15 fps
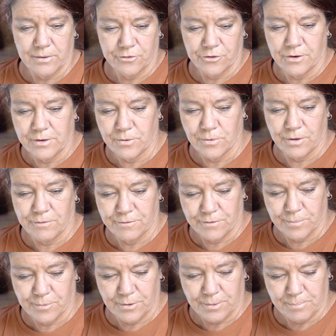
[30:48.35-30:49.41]
January,
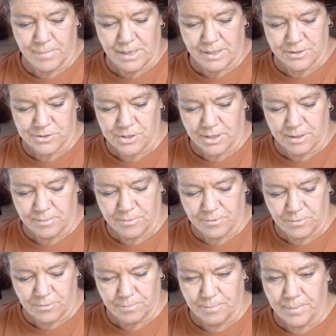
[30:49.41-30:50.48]
February, March,
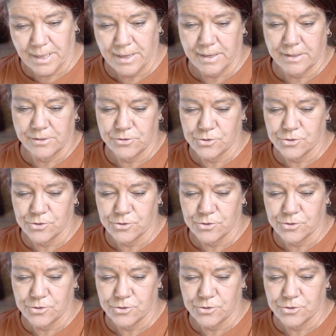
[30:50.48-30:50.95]
April, May,